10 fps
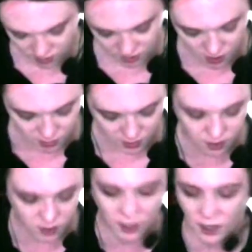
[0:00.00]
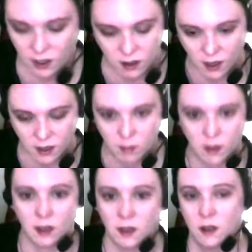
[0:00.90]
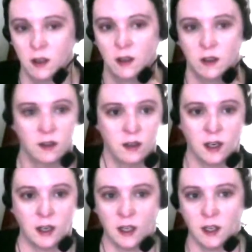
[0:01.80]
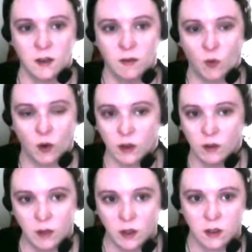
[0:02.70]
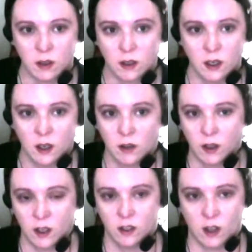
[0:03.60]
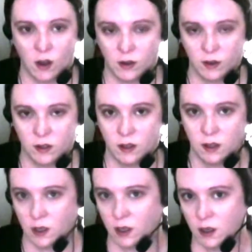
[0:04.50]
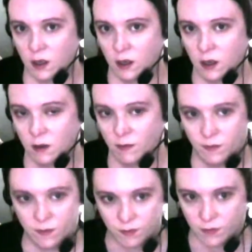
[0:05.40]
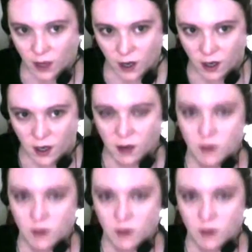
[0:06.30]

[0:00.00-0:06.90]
You know what I mean? Like anything can be. Any world music, you know, look at Zonal Syndicate. There you go.